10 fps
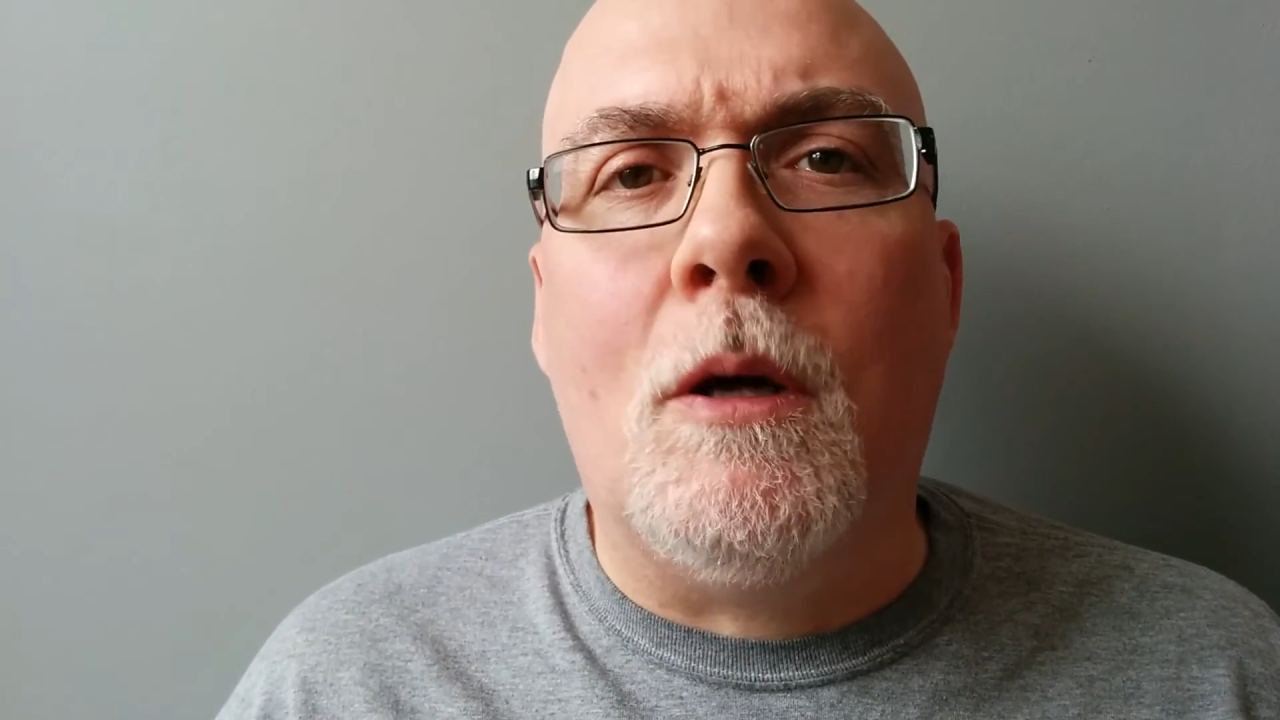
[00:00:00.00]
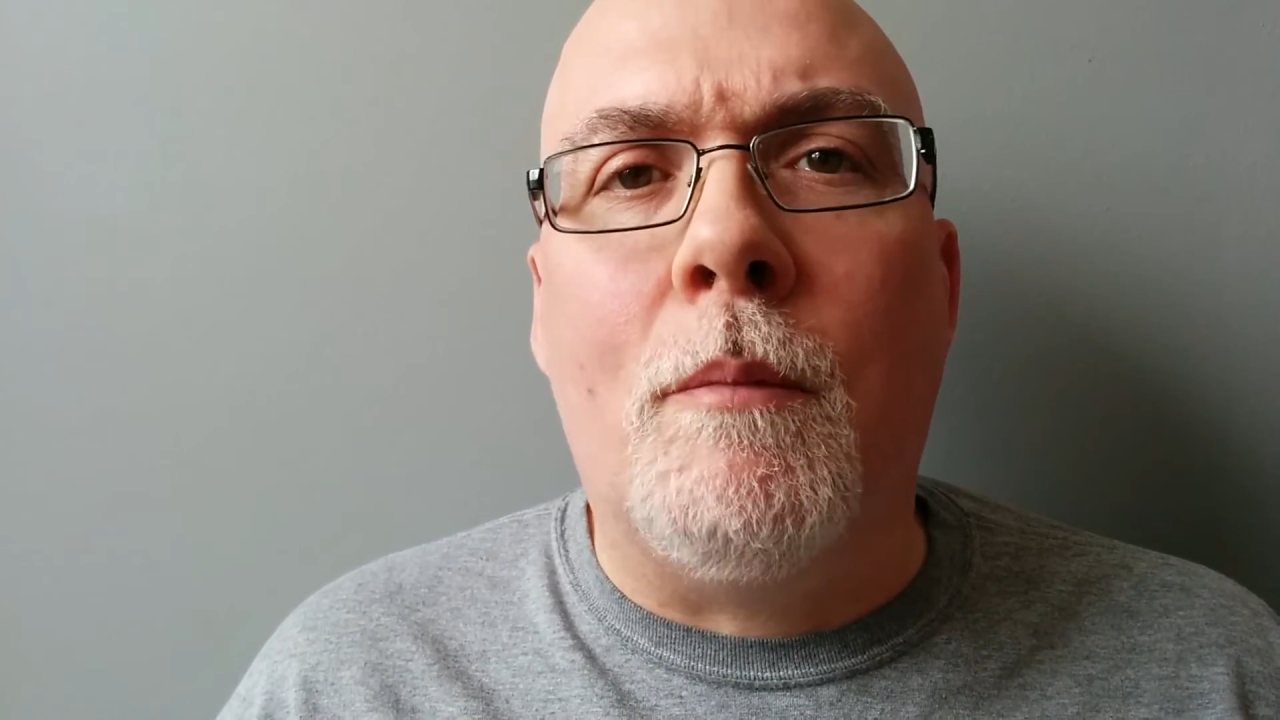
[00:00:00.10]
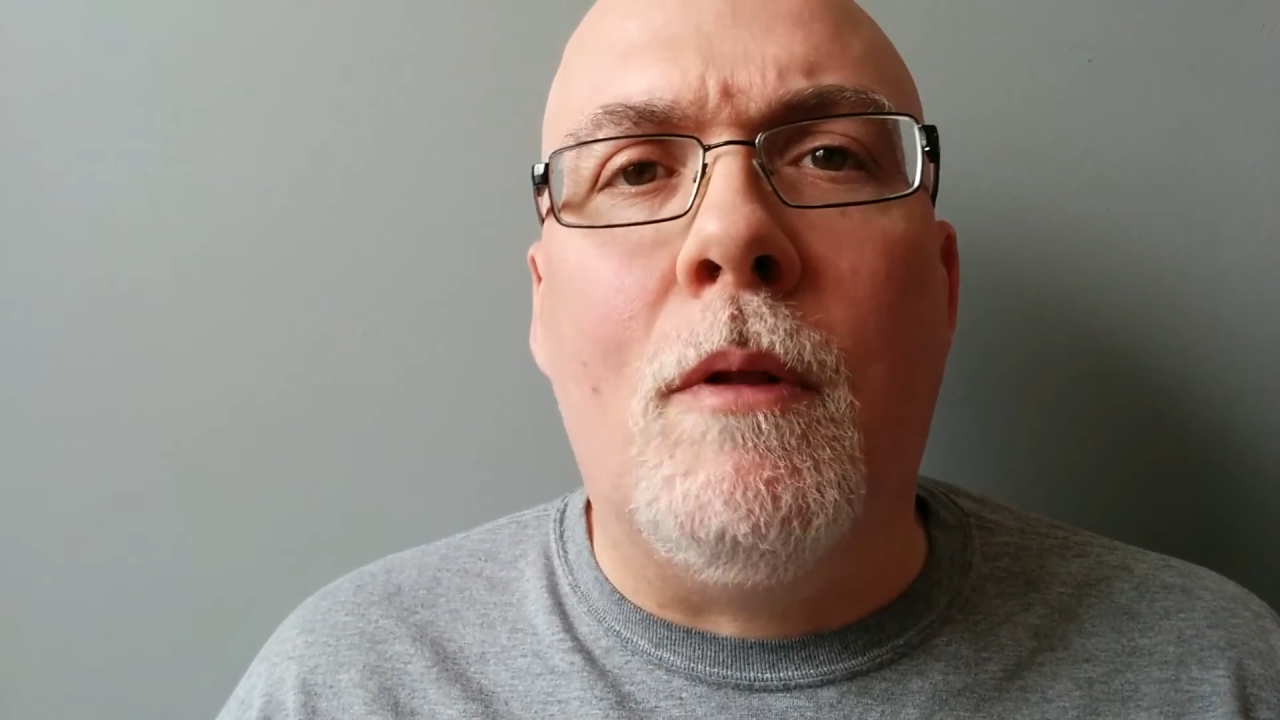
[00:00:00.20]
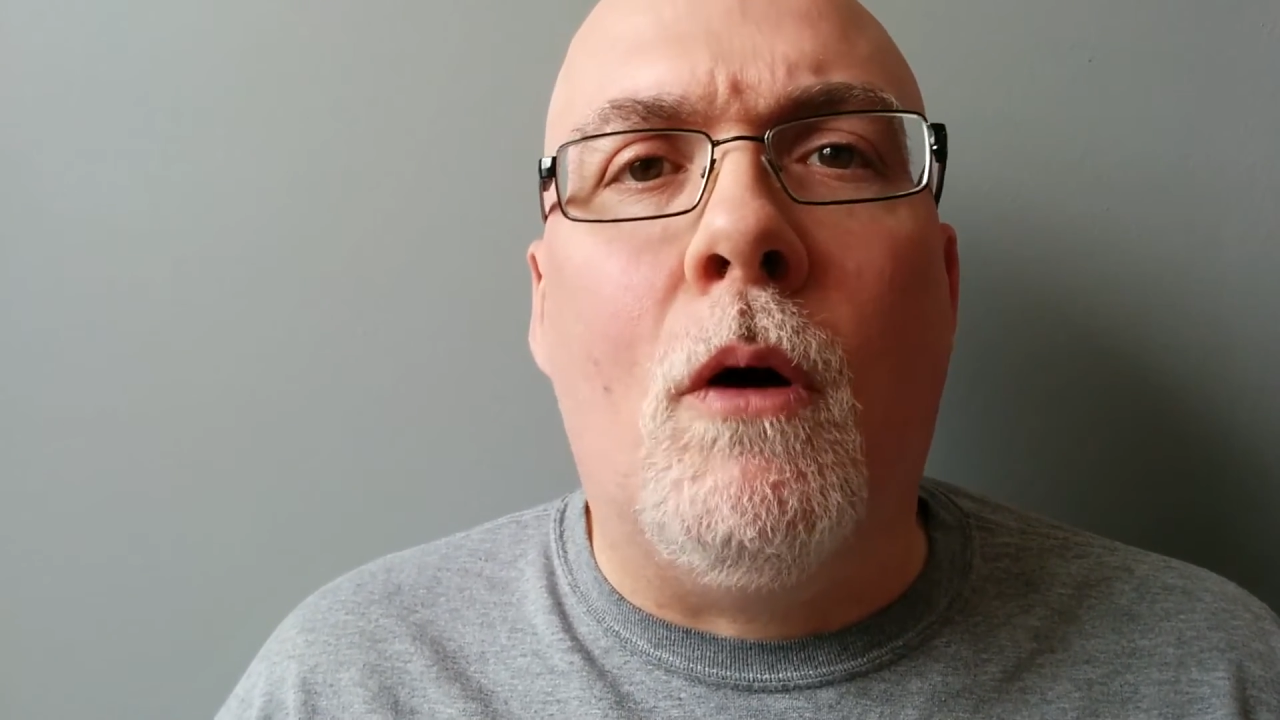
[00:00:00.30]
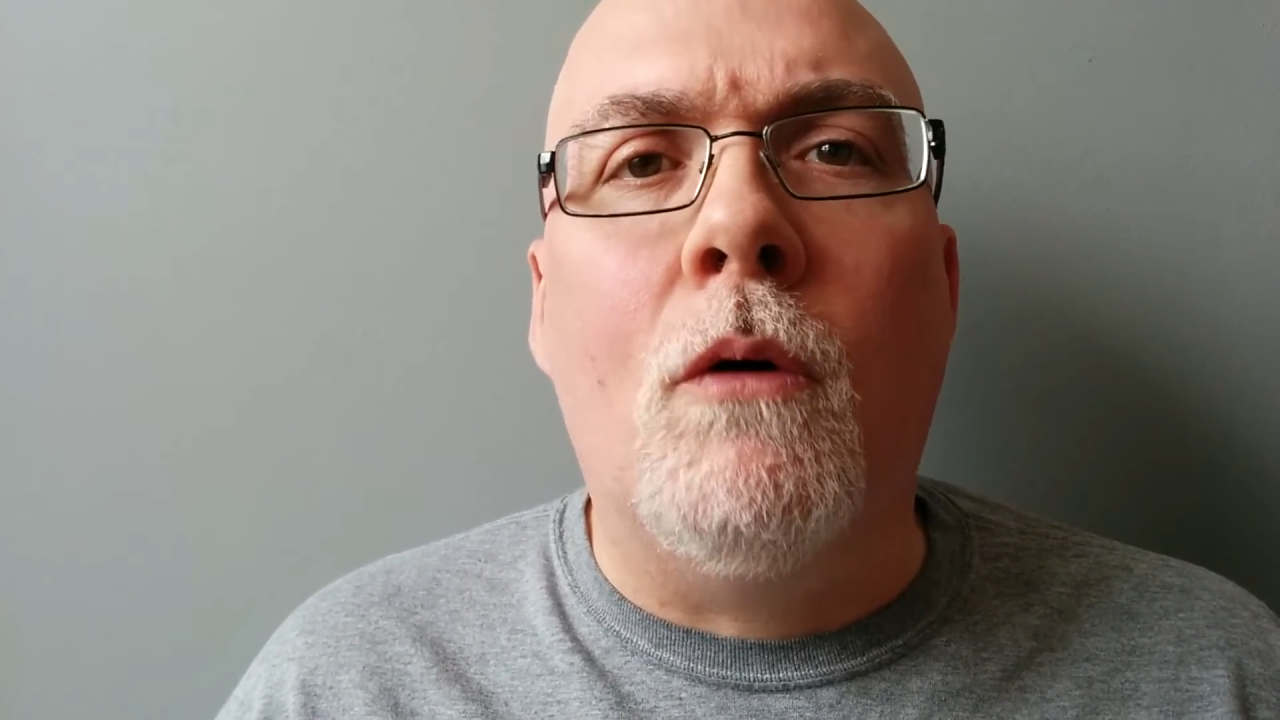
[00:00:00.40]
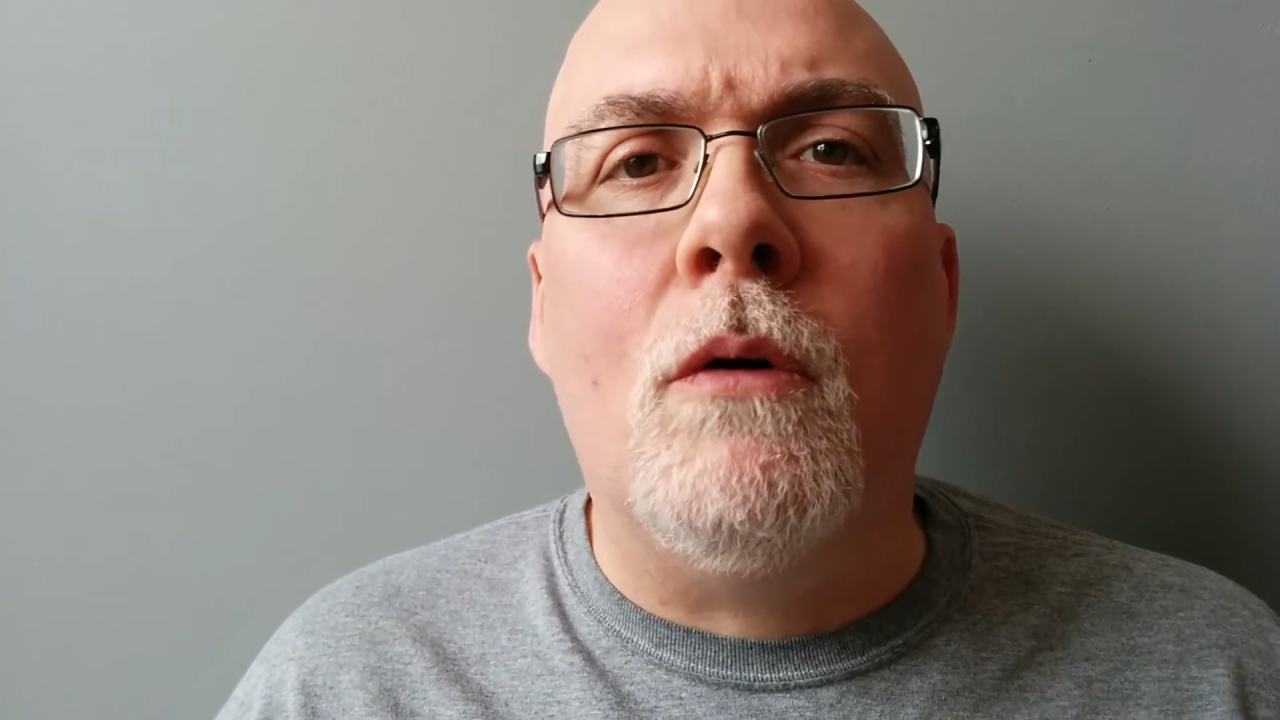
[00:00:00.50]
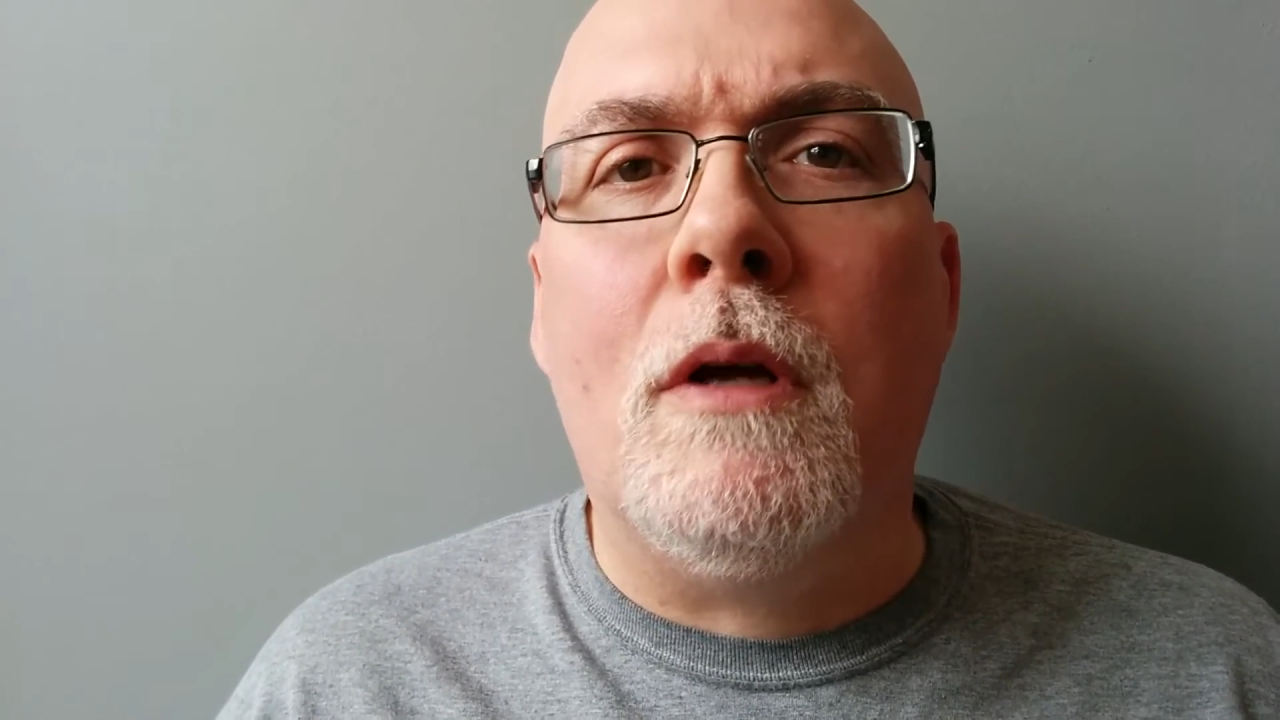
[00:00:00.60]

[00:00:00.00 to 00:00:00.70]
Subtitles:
down below,